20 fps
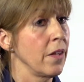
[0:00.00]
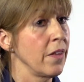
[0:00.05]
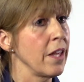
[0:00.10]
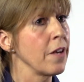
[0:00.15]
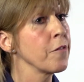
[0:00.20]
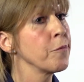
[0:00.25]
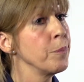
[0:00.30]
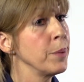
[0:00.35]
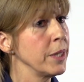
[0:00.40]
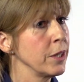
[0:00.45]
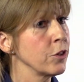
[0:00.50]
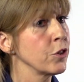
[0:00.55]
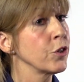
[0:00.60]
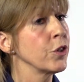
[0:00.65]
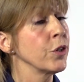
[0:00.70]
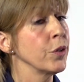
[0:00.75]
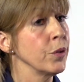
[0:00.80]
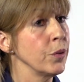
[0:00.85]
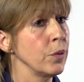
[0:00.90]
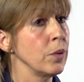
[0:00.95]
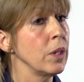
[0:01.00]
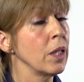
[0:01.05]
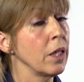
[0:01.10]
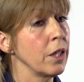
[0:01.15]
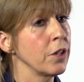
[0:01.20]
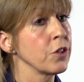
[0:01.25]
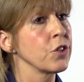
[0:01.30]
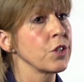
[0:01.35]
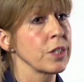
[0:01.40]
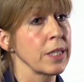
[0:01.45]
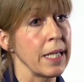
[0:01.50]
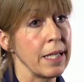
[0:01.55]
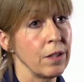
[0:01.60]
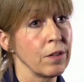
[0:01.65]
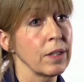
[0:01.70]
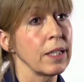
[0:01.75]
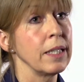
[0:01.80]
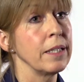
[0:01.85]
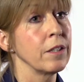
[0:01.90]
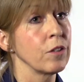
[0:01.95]
There have been 2
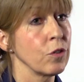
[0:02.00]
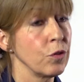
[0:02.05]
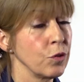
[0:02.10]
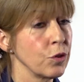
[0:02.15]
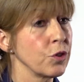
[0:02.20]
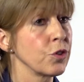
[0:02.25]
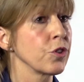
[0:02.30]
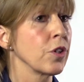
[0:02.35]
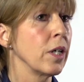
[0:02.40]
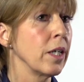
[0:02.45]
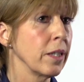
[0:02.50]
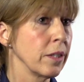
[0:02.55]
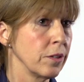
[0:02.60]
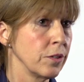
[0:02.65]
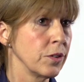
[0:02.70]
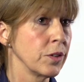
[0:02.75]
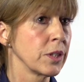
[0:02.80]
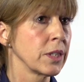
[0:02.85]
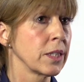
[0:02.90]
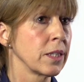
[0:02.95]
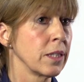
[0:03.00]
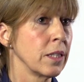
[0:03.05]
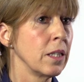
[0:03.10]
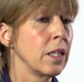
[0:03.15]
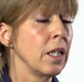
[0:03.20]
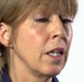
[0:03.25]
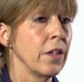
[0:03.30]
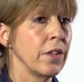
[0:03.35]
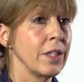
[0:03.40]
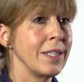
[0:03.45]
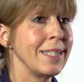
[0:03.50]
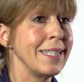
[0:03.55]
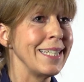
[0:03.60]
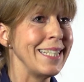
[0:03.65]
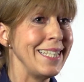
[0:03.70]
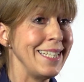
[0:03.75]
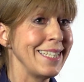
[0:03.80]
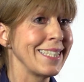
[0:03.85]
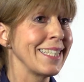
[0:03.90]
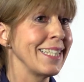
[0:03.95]
large-scale clinical trials, the
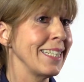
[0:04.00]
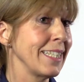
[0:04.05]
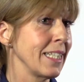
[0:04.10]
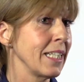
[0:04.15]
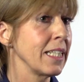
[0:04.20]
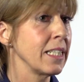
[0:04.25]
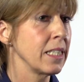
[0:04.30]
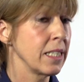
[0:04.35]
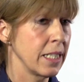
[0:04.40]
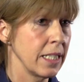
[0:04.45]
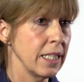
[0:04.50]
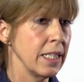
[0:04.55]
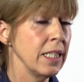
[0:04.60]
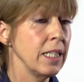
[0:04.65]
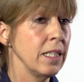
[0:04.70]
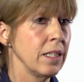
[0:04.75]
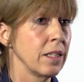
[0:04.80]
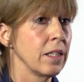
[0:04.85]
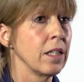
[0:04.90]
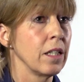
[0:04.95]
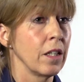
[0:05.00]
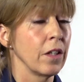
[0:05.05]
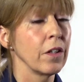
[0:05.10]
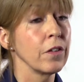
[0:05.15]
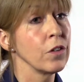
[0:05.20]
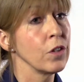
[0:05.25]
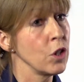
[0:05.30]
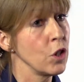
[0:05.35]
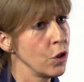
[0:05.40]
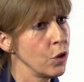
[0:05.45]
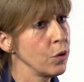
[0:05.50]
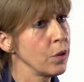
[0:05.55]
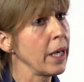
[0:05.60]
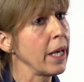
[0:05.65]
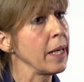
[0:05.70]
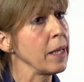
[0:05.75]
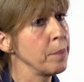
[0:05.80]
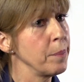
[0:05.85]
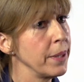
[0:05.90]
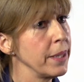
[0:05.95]
DCCT and the
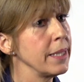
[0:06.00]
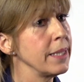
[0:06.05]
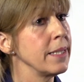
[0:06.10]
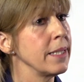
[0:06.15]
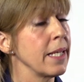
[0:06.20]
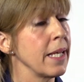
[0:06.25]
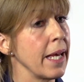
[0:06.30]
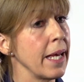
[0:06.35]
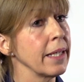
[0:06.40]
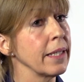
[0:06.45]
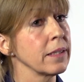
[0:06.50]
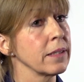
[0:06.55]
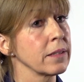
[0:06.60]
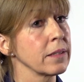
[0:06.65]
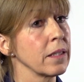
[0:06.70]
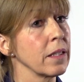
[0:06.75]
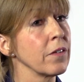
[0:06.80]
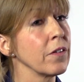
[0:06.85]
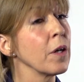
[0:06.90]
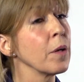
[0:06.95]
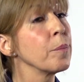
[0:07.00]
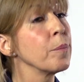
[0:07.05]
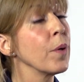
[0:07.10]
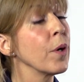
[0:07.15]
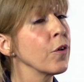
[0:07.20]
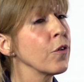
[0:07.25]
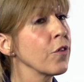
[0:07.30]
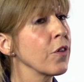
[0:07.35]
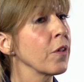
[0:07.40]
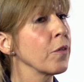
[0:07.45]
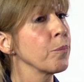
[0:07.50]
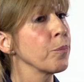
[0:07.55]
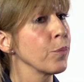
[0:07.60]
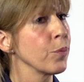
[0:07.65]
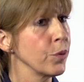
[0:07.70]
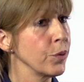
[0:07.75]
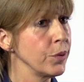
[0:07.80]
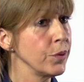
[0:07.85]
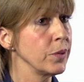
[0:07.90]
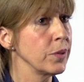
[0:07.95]
UKPDS, that both have
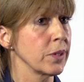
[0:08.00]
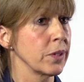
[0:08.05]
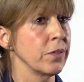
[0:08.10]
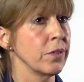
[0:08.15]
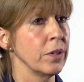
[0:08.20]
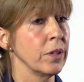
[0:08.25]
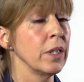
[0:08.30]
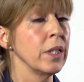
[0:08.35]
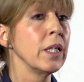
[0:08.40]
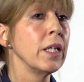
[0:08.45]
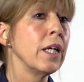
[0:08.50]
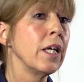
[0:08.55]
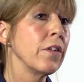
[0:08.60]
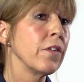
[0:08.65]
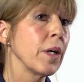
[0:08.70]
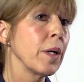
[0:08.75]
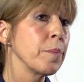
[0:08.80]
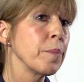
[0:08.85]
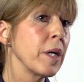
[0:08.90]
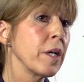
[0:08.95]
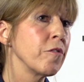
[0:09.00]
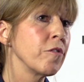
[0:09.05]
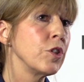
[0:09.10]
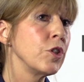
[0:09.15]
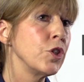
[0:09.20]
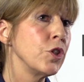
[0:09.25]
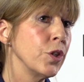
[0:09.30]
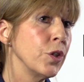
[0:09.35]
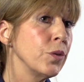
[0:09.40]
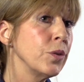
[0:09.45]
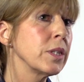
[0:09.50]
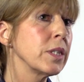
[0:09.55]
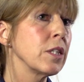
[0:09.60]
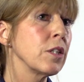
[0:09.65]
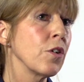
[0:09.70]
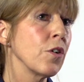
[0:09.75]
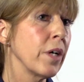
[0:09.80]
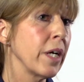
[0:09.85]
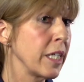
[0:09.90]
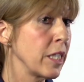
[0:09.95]
proven that by
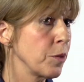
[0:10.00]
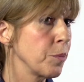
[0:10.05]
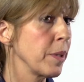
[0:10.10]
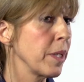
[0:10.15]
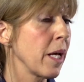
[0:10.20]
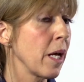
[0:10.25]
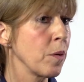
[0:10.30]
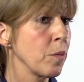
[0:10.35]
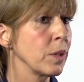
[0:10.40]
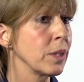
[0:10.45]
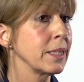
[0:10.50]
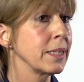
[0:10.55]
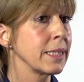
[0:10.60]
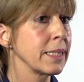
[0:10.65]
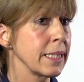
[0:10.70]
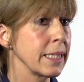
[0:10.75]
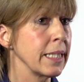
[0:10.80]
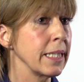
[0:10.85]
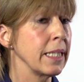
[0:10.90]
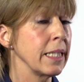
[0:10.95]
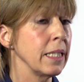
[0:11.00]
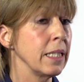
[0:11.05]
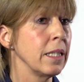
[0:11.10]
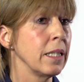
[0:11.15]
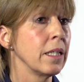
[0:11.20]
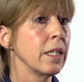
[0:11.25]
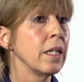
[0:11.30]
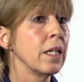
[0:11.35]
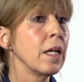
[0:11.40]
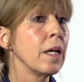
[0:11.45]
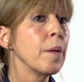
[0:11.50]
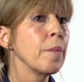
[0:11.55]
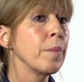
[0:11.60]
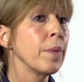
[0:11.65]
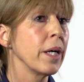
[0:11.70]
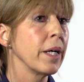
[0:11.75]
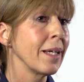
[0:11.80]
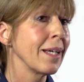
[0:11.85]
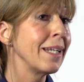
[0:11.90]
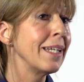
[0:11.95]
reducing your HbA1C
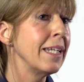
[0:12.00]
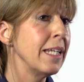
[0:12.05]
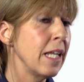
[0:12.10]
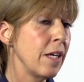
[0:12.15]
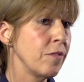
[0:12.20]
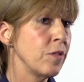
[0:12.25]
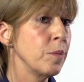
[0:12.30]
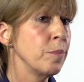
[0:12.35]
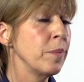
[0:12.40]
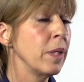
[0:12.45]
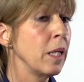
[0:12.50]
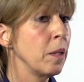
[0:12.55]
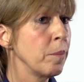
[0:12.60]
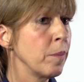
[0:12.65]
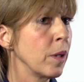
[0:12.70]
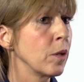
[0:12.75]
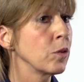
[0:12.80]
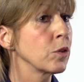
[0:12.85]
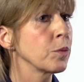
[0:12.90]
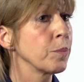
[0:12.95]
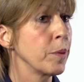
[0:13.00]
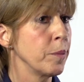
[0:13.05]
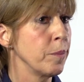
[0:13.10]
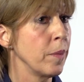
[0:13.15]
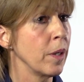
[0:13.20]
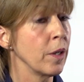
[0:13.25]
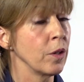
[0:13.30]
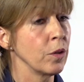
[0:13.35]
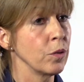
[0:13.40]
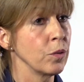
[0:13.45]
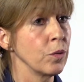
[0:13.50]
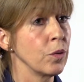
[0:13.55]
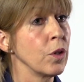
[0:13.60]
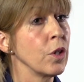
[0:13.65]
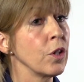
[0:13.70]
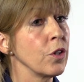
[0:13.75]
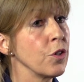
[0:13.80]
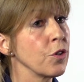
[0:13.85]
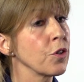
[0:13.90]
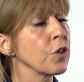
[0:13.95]
by 11 millimoles per mole,
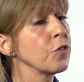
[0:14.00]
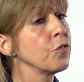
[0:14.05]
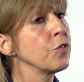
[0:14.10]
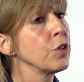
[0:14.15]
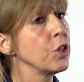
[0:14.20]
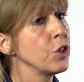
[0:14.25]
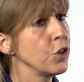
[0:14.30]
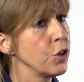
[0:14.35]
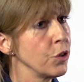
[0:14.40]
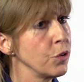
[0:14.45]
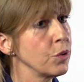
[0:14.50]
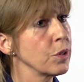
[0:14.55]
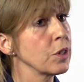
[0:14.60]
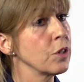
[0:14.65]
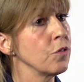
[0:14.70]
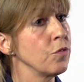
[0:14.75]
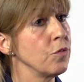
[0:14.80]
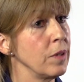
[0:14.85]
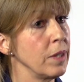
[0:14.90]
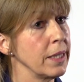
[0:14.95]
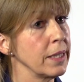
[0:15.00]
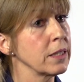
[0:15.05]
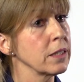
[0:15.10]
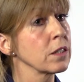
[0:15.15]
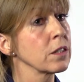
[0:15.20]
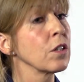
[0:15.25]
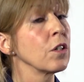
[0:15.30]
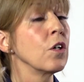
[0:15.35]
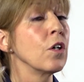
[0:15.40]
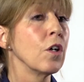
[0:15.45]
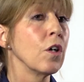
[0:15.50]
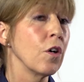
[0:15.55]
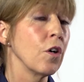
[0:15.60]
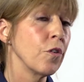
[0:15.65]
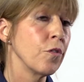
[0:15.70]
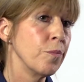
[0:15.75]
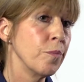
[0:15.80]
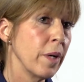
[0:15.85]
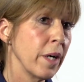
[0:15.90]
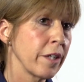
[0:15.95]
you can reduce the risk
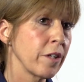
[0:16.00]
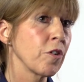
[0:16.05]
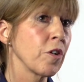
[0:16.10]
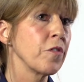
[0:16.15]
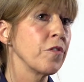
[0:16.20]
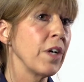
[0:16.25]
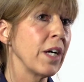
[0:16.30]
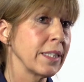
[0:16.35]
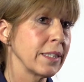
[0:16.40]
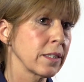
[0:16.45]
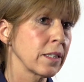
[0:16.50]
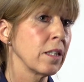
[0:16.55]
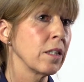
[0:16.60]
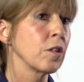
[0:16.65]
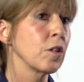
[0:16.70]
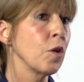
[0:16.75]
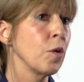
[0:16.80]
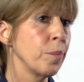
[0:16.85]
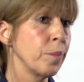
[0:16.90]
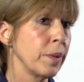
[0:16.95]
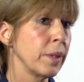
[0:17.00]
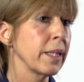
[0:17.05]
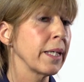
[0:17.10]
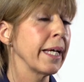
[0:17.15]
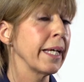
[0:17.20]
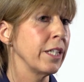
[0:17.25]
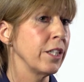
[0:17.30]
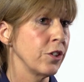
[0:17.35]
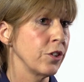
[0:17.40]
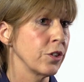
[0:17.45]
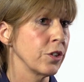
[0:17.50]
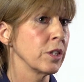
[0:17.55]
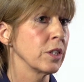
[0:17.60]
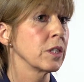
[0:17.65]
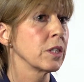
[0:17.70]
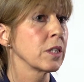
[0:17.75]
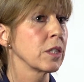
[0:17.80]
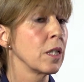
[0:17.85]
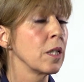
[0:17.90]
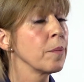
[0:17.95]
of microvascular
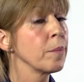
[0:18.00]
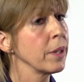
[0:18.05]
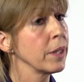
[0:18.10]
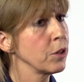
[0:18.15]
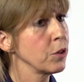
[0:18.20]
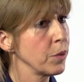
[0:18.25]
complications by